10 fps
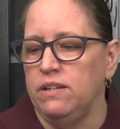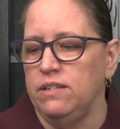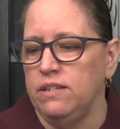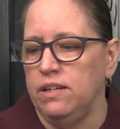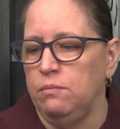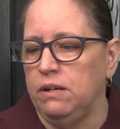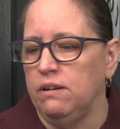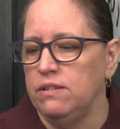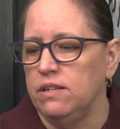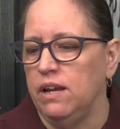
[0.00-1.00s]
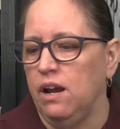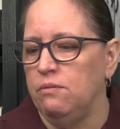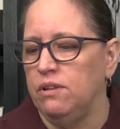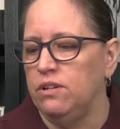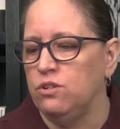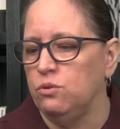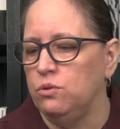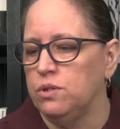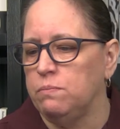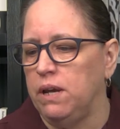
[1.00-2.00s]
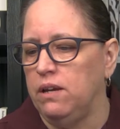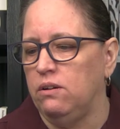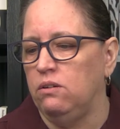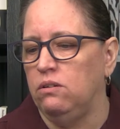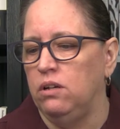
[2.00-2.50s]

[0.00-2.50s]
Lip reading: DC because they got rid of the tools panel.